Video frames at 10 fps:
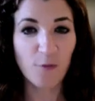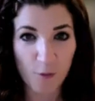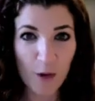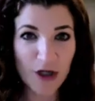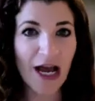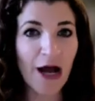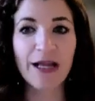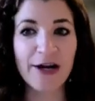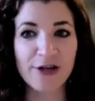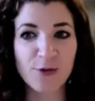which
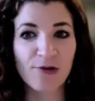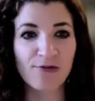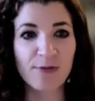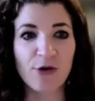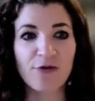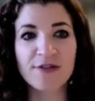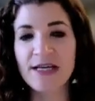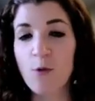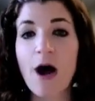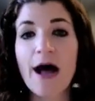outliers were removed
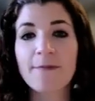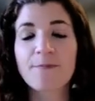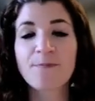and why.